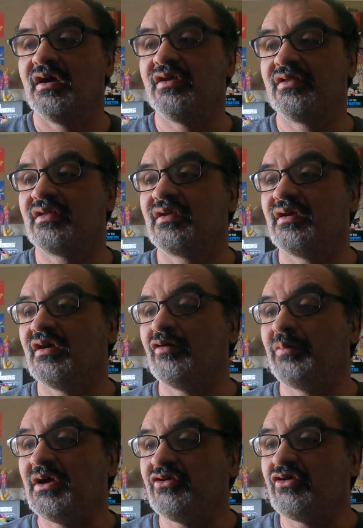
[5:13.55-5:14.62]
It's
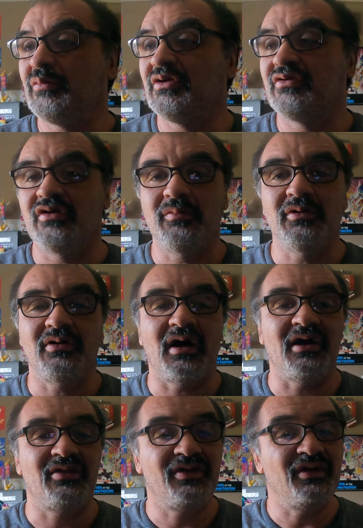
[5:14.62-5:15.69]
it'll basically be
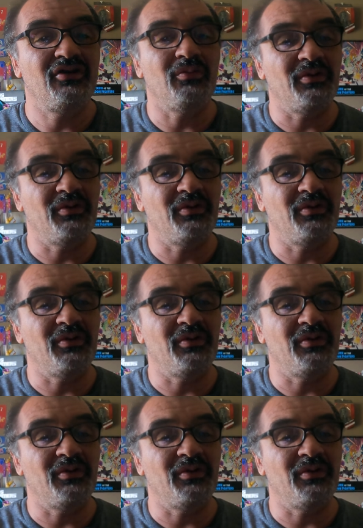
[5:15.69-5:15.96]
similar, I think,